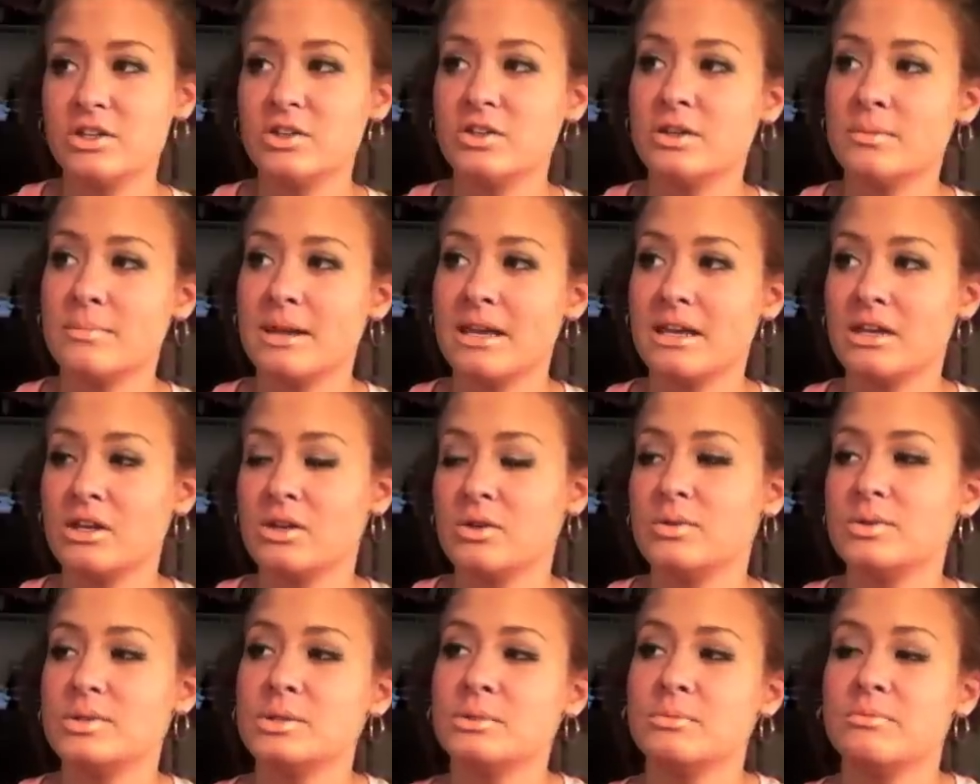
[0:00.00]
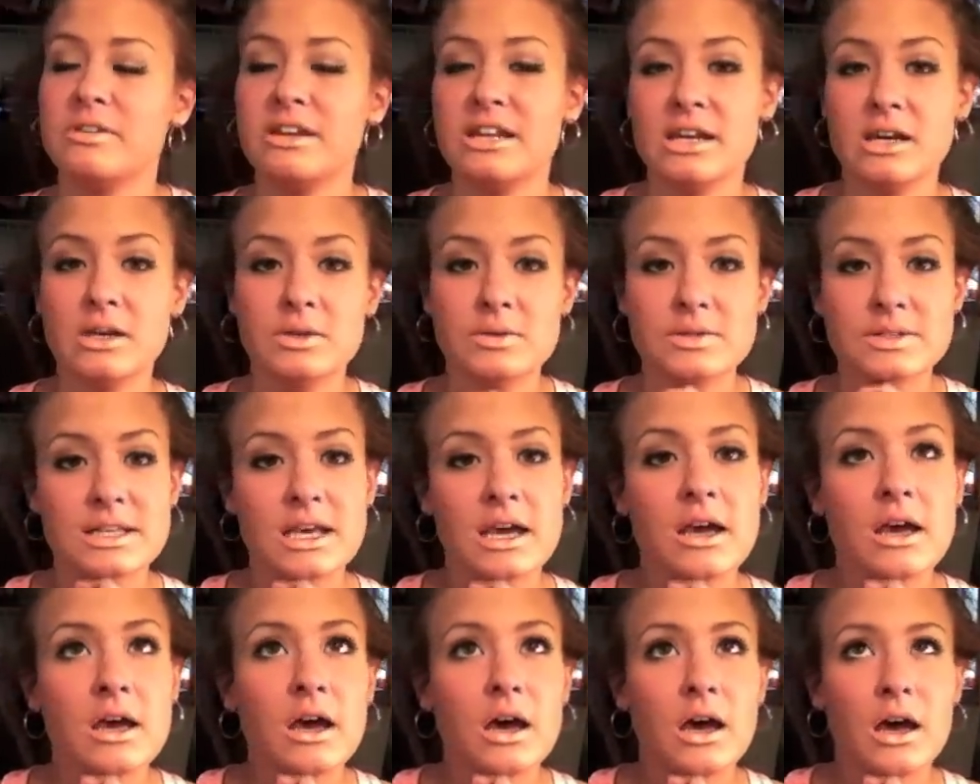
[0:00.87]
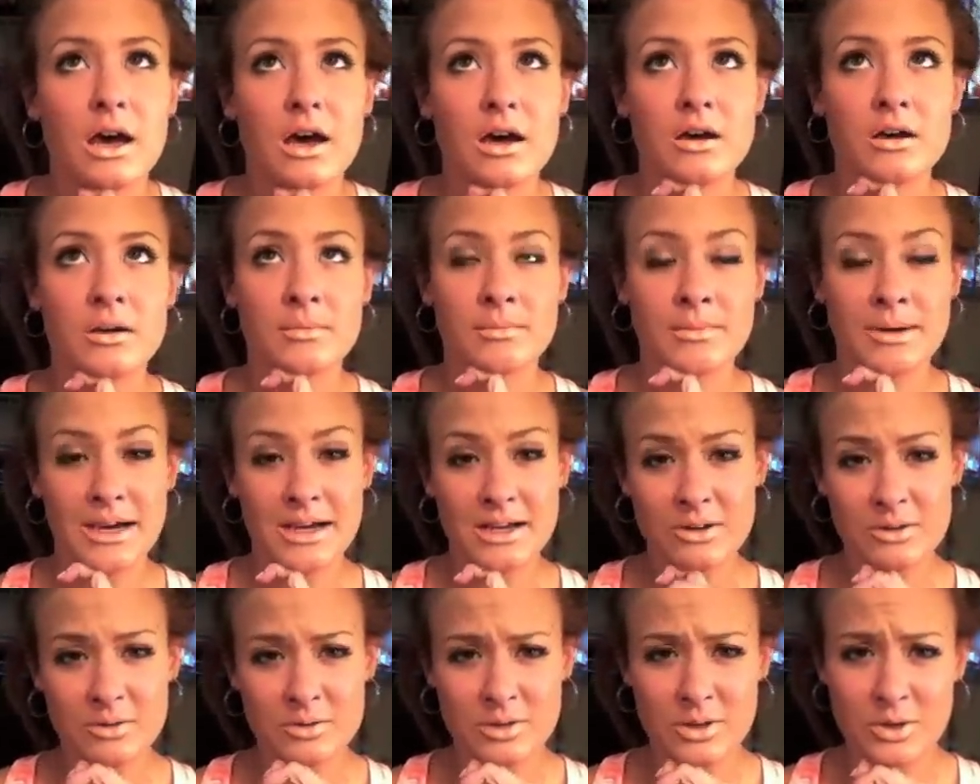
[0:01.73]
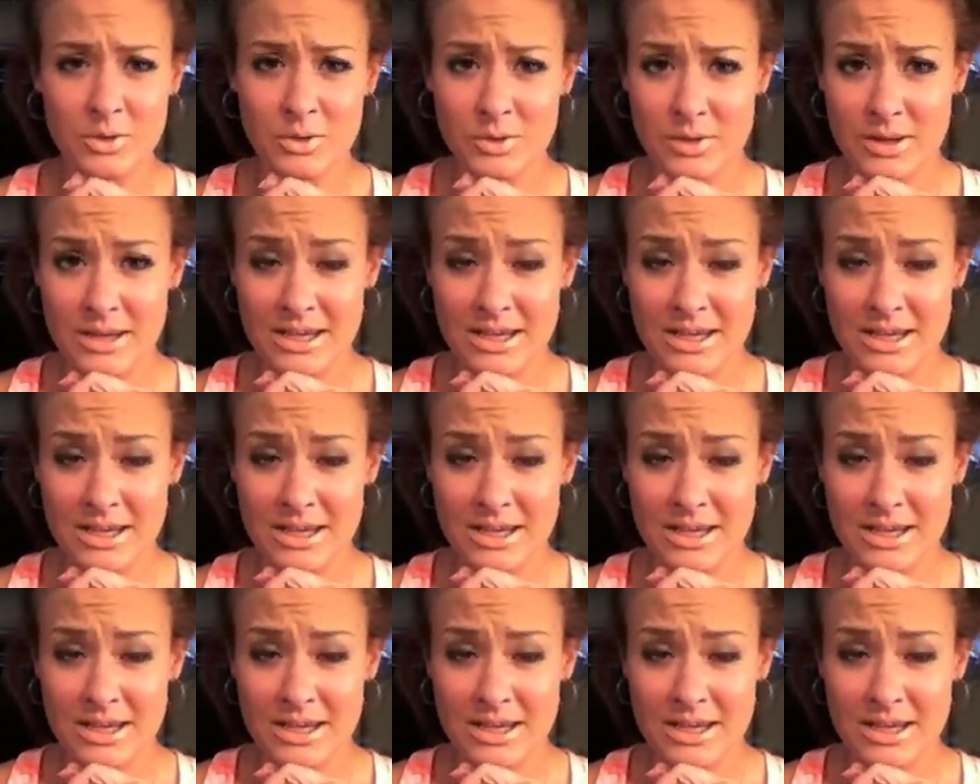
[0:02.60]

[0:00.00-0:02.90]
you to make YouTube videos? I don't know